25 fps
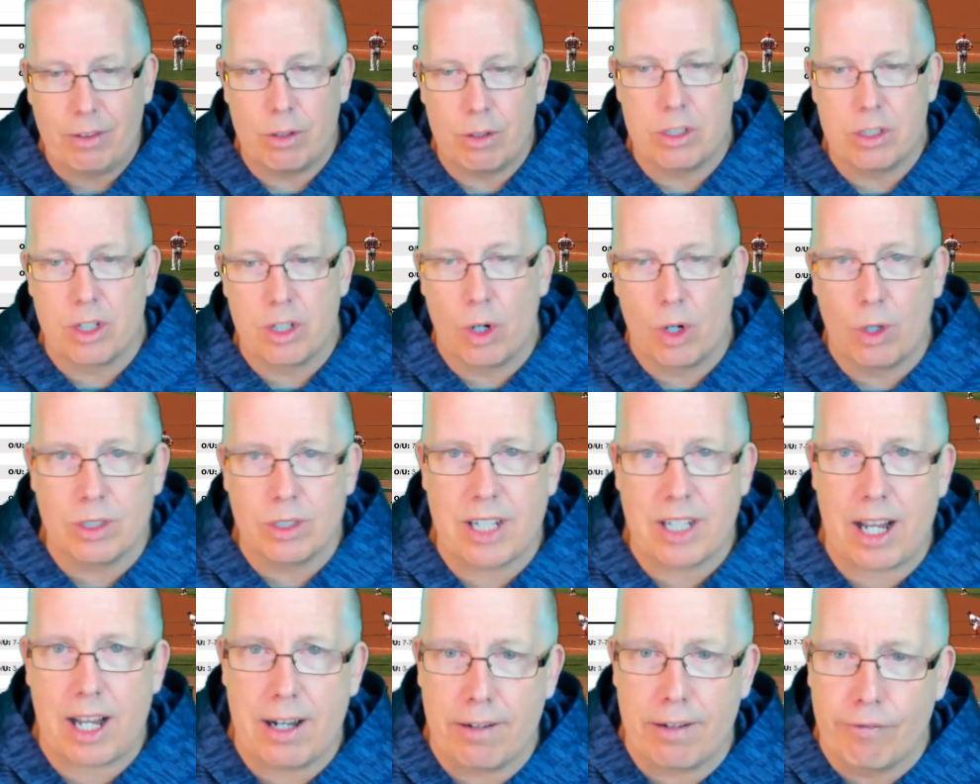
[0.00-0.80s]
There's an old
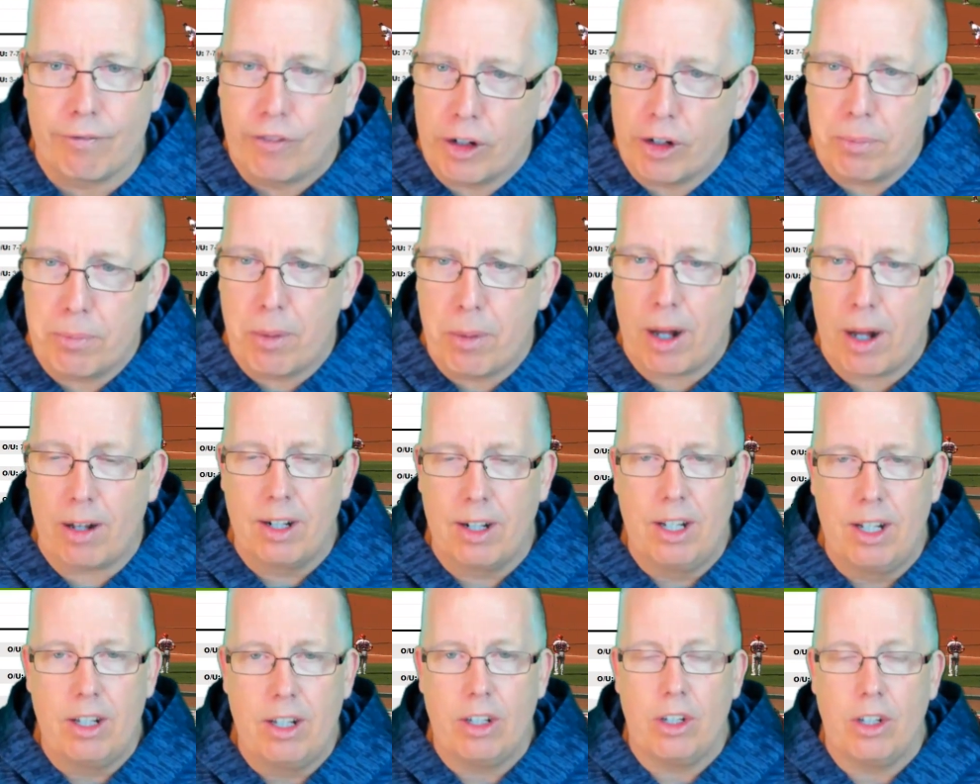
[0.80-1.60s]
saying in football,
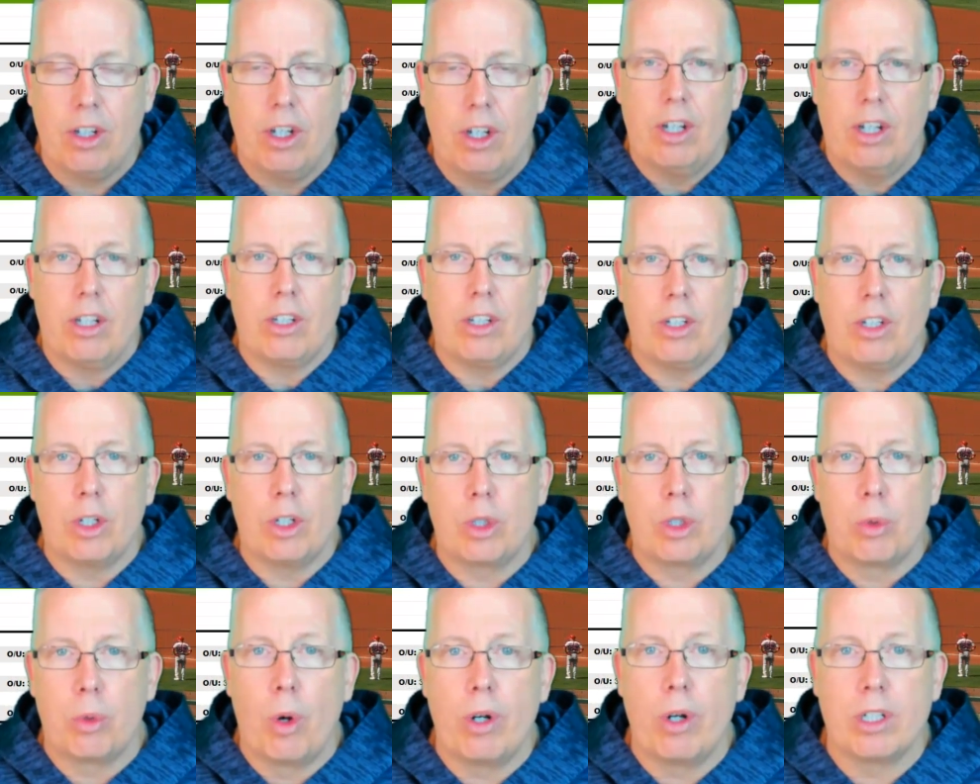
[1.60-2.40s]
you
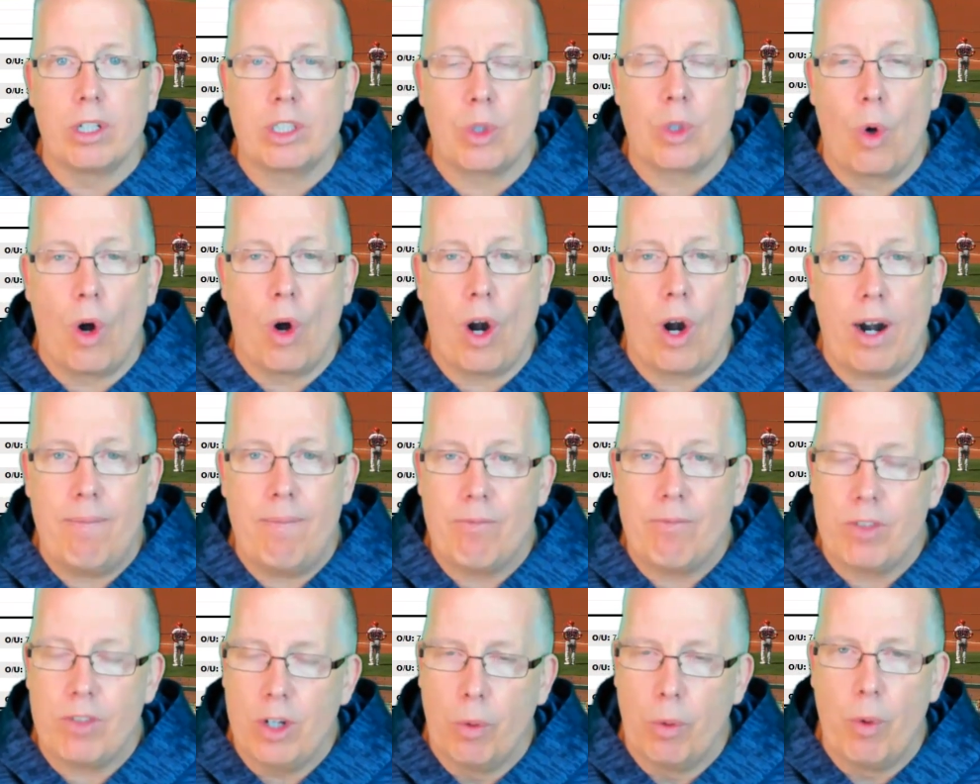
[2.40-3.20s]
throw to score,
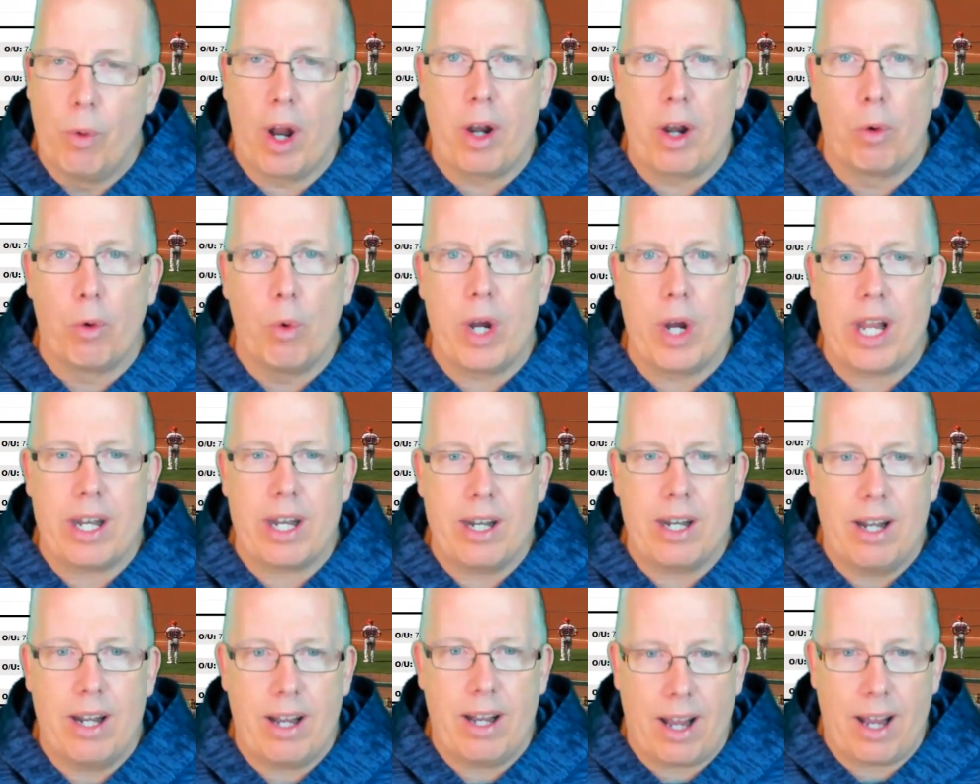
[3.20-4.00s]
you run to
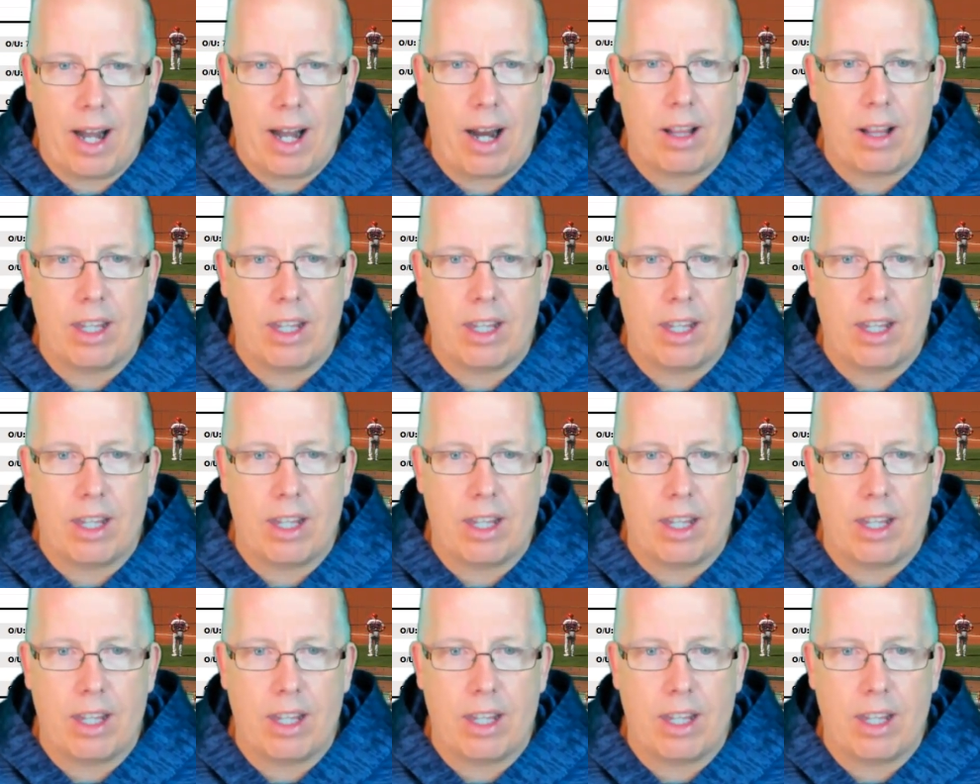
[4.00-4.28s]
win. And I